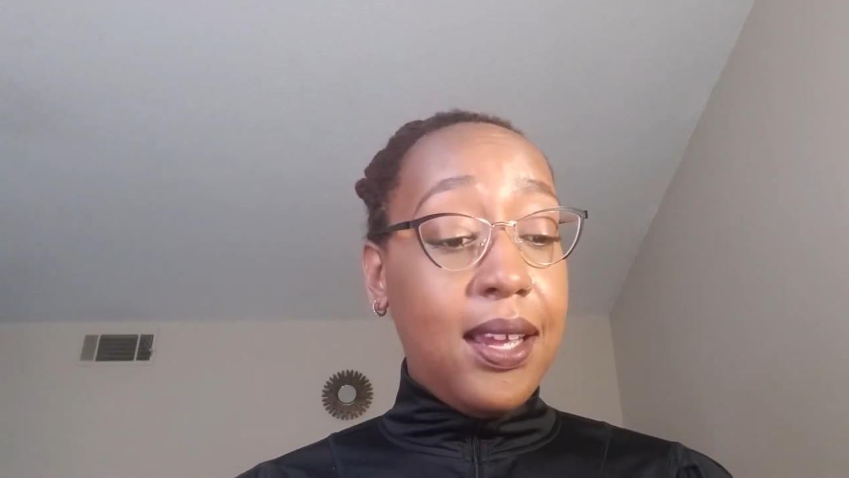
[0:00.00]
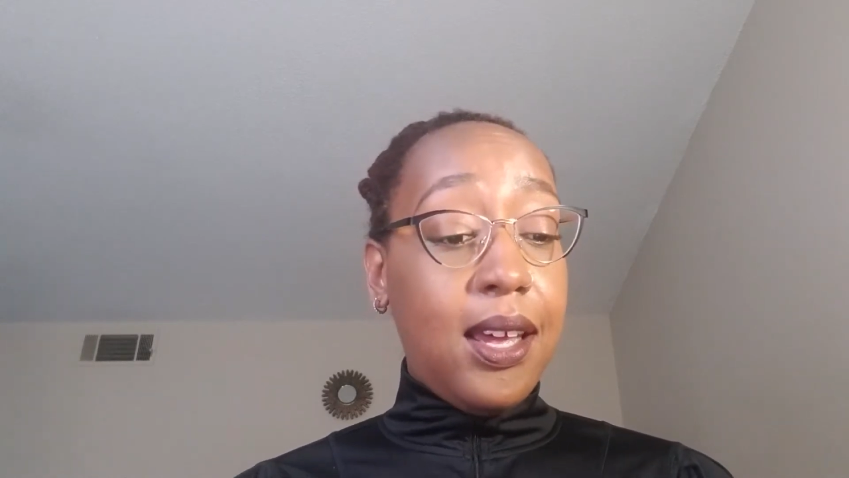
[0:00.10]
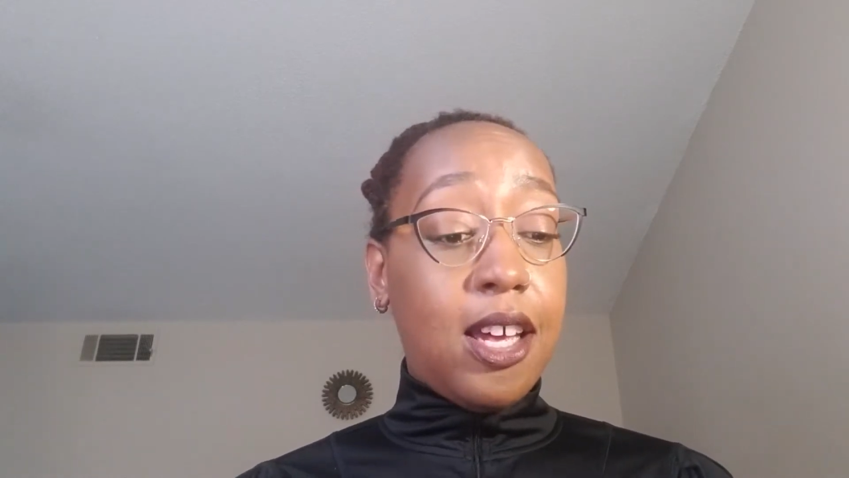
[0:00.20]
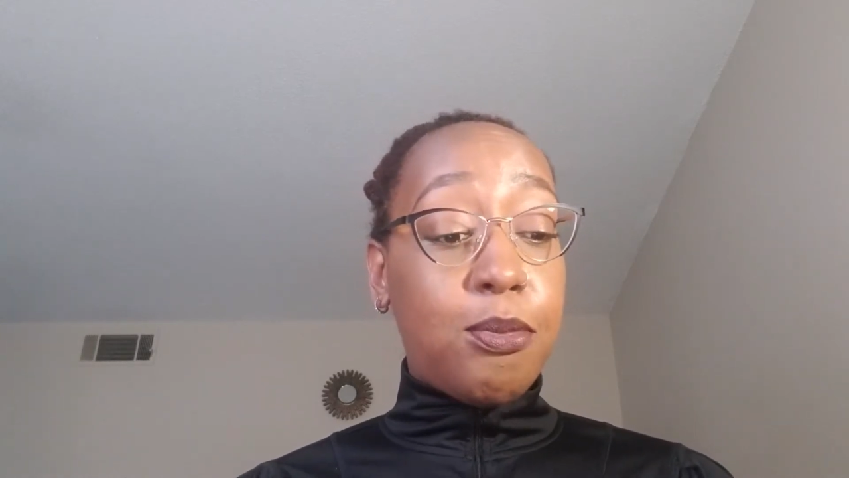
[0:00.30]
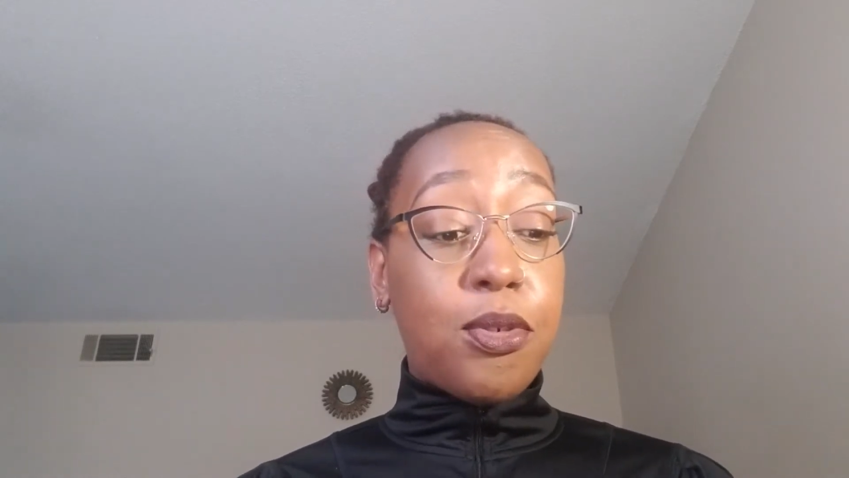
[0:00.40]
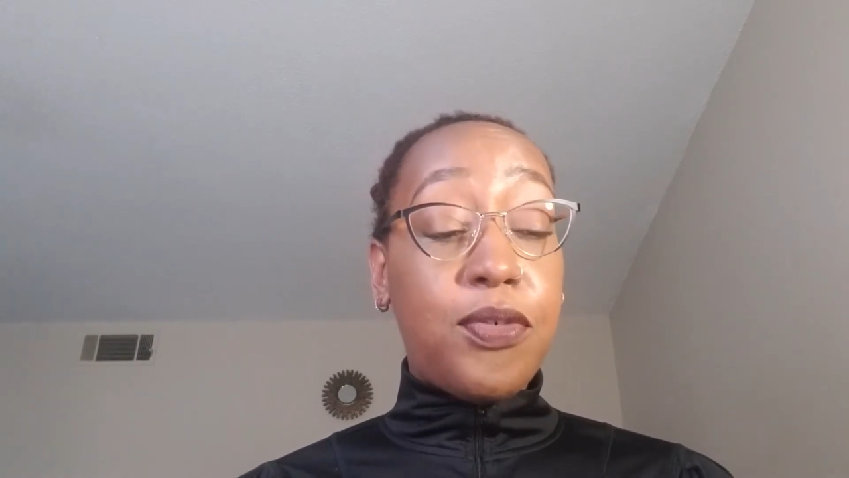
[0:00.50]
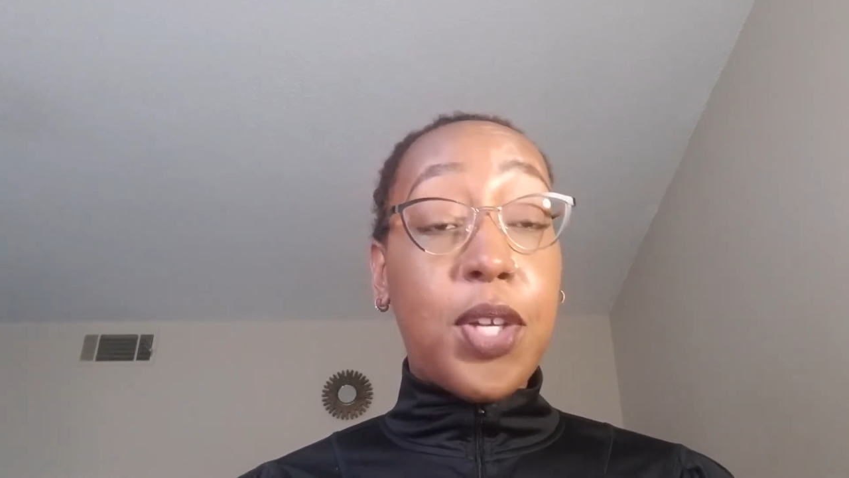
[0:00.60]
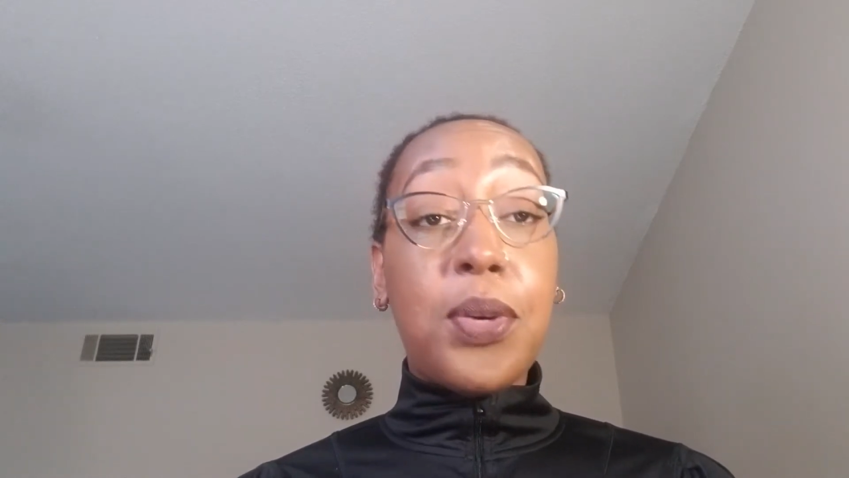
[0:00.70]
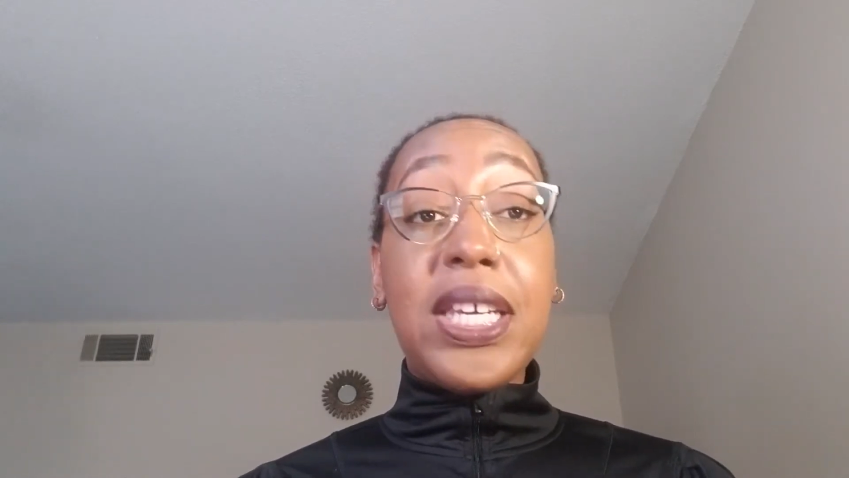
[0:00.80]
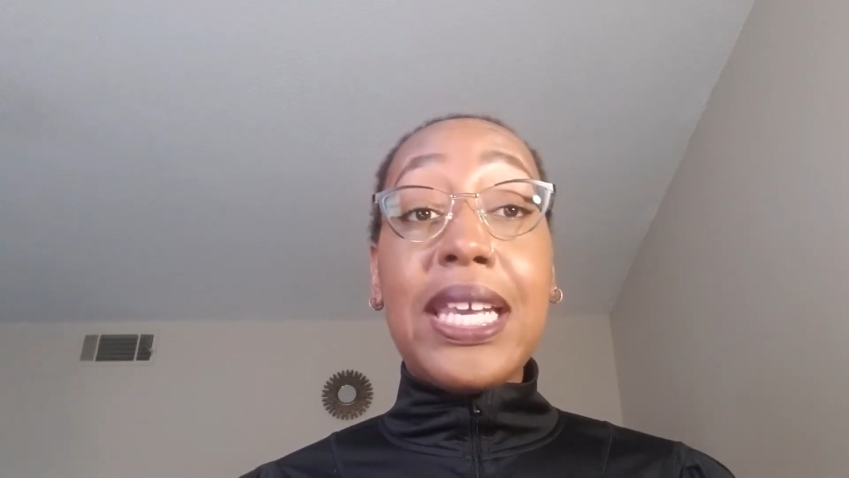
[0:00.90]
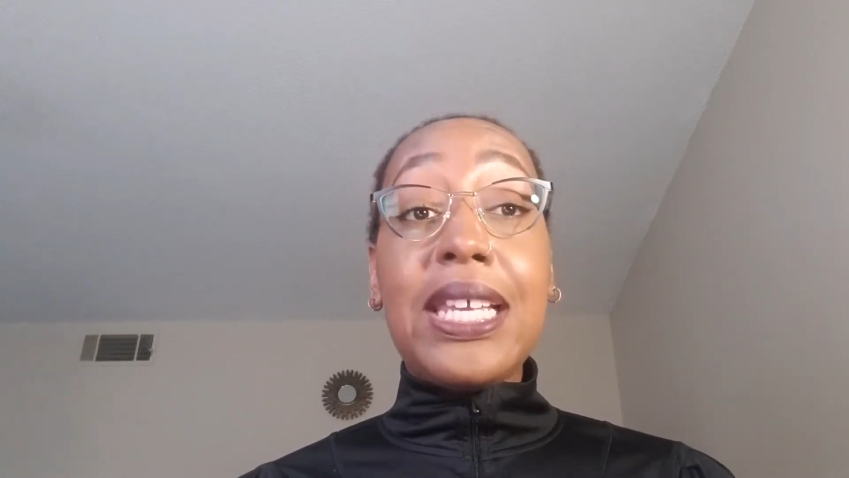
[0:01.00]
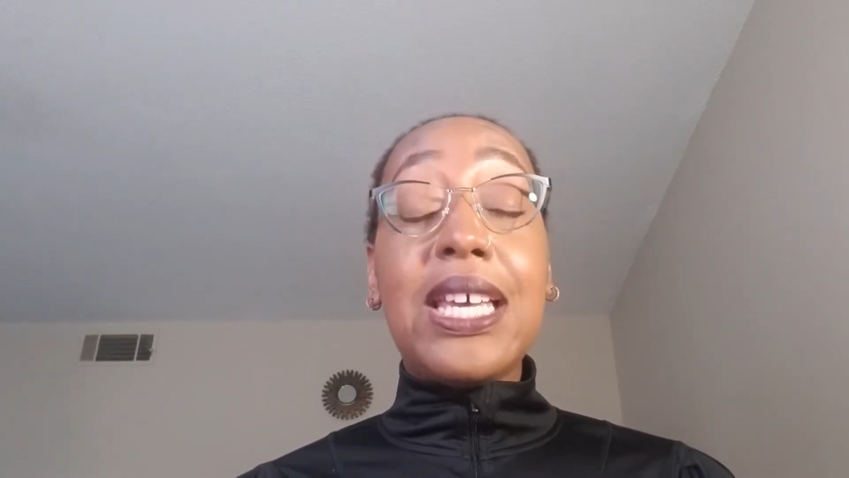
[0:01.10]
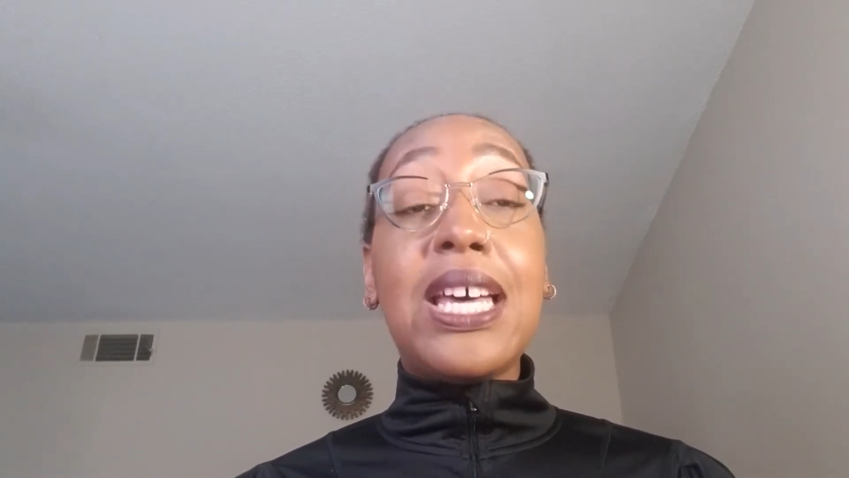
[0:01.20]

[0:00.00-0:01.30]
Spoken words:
review any